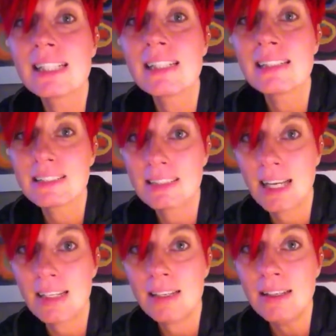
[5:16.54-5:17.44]
in the
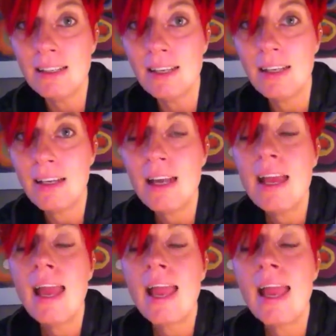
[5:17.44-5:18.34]
sun.
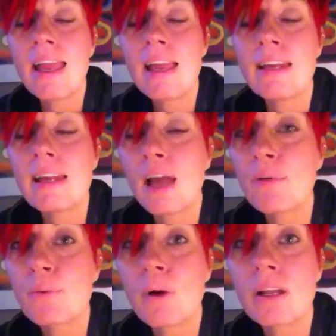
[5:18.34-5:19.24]
And I
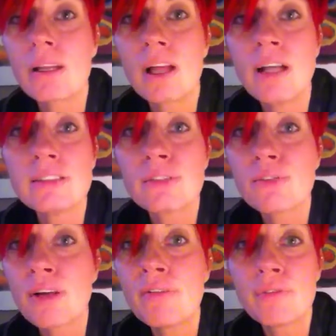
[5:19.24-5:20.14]
would want lots of
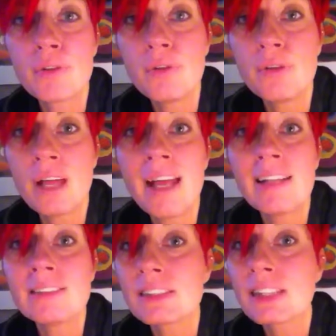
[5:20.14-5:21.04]
great food
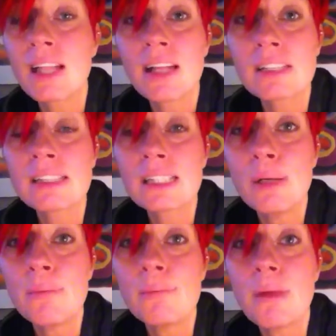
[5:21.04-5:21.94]
and just a lot of
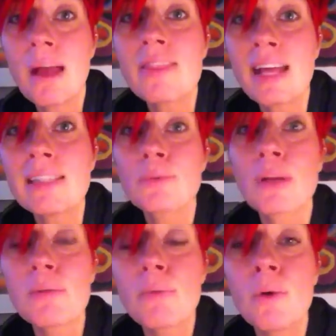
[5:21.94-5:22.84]
sleep. And that's
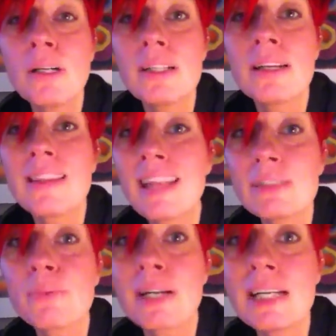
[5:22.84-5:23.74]
what I wanted.
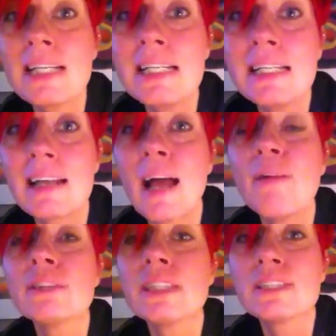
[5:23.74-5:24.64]
That's what I needed. I
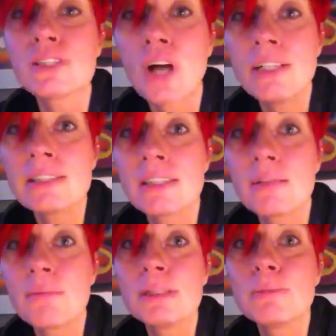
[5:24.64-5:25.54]
was
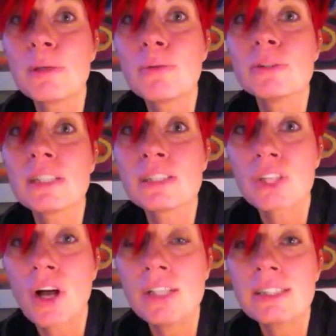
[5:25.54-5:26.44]
exhausted. My spirit was
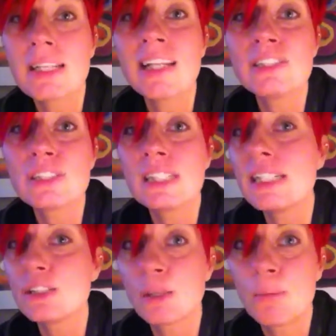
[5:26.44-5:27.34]
exhausted, and I just
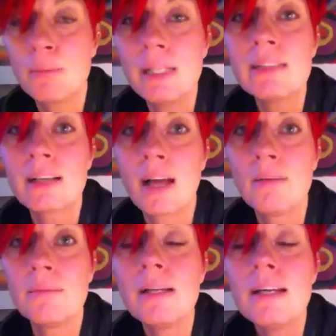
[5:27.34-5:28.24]
needed some me
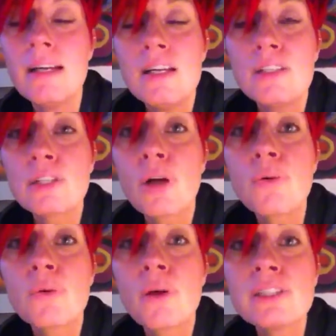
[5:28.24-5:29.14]
time.
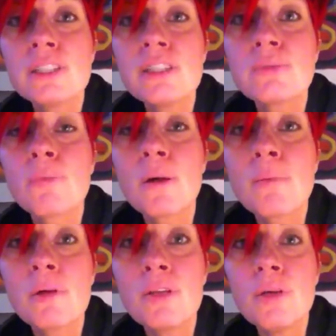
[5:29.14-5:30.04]
So the question is, what
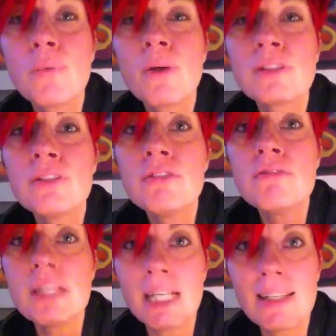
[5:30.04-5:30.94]
about you? What do you
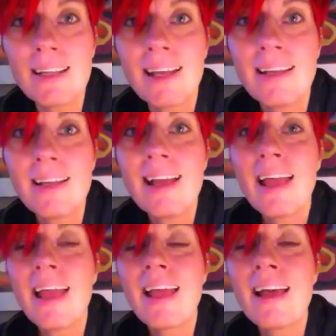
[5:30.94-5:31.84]
need?
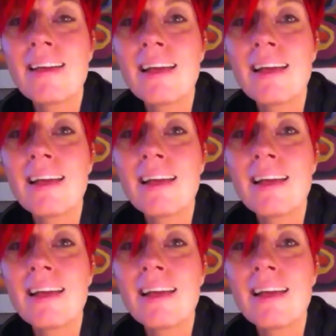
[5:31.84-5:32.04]
And